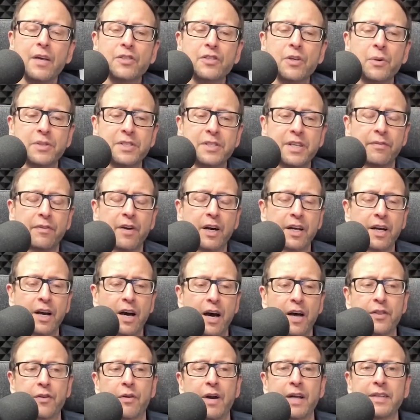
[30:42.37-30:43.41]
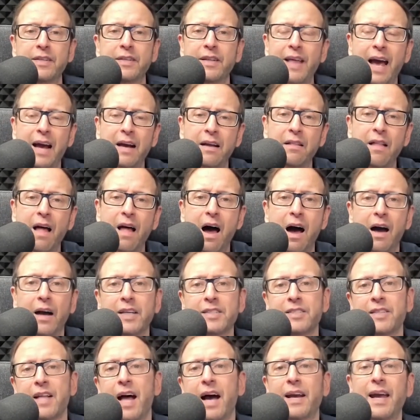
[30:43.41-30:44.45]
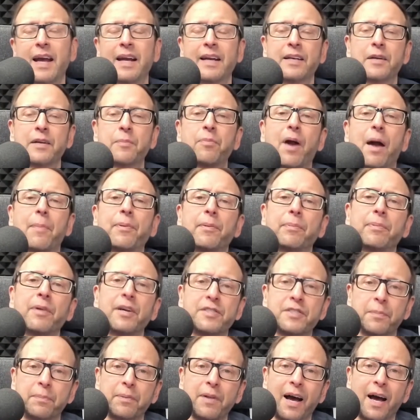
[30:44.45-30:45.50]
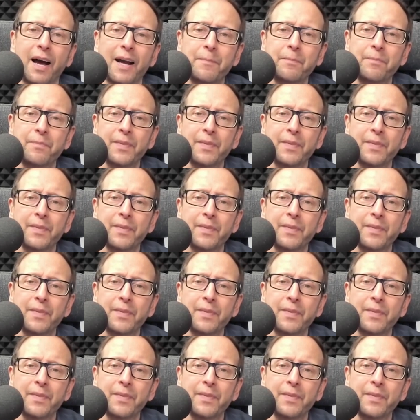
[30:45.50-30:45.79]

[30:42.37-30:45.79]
So whatever on the other end of that clog is not getting the proper blood supply.